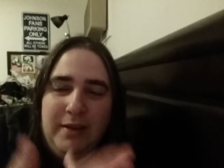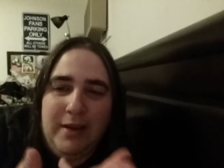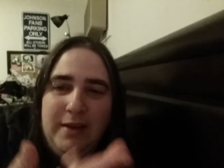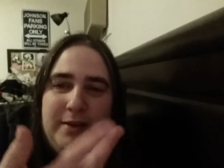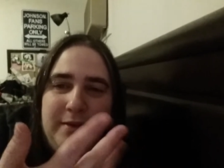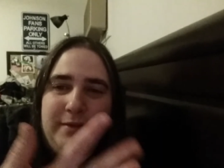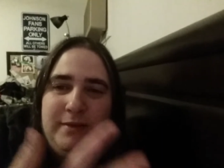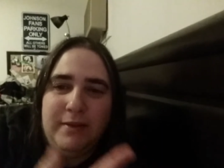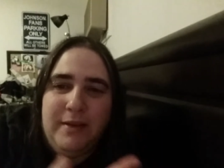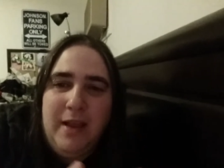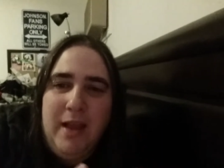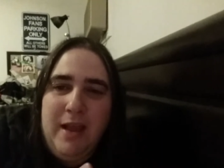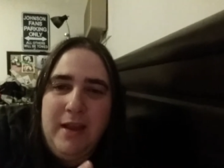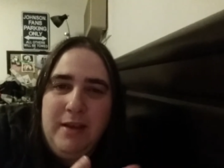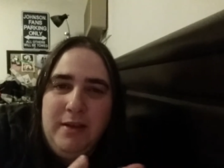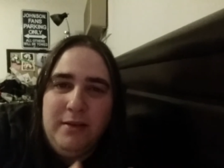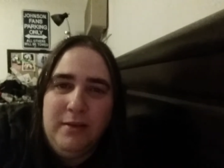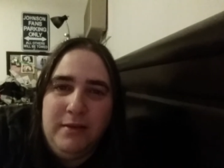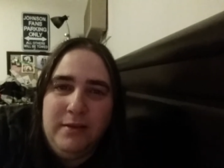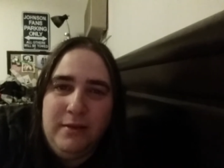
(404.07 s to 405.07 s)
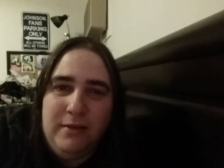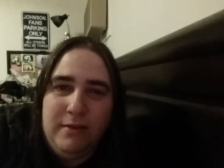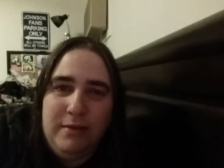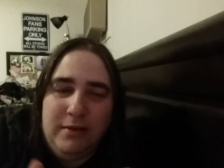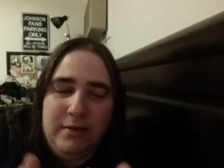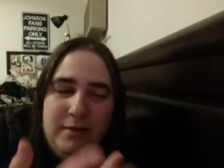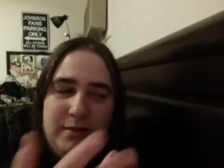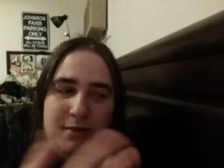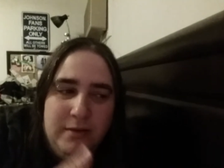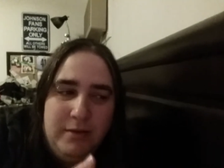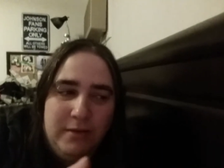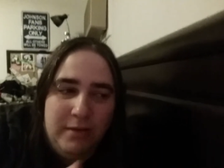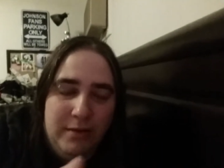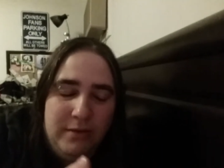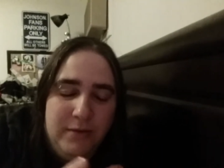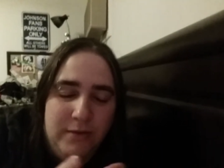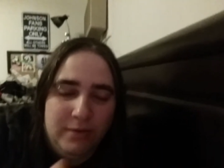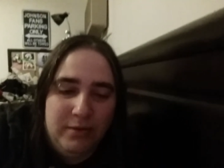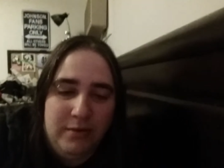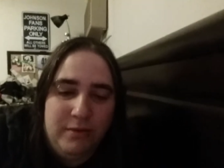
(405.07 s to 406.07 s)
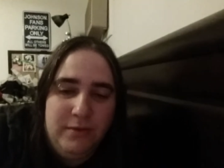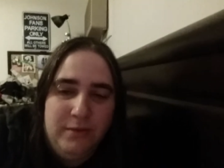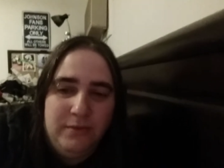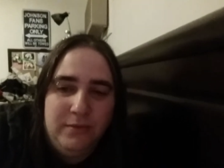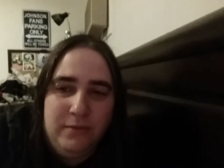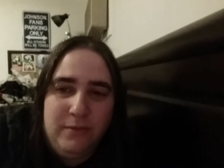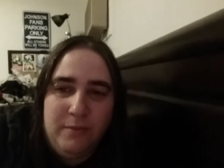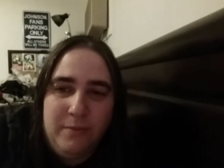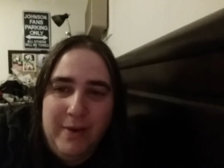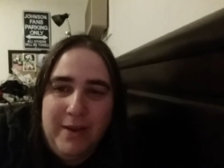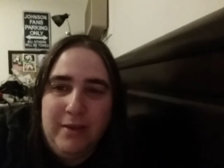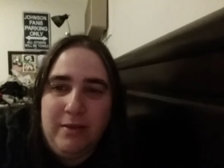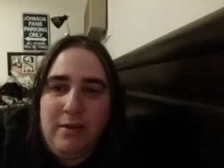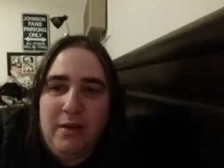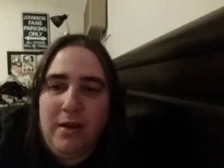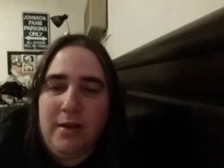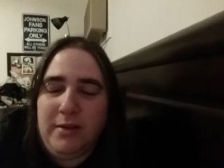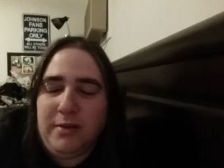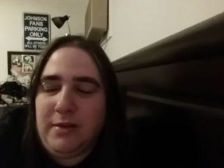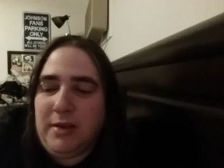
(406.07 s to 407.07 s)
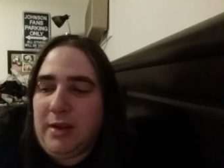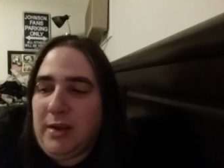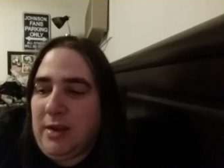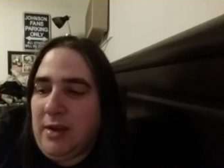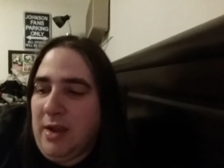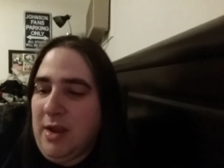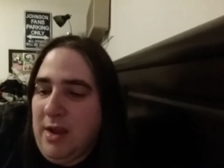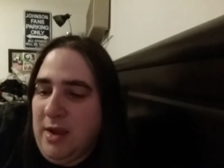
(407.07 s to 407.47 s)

things that to to do the weight loss. Like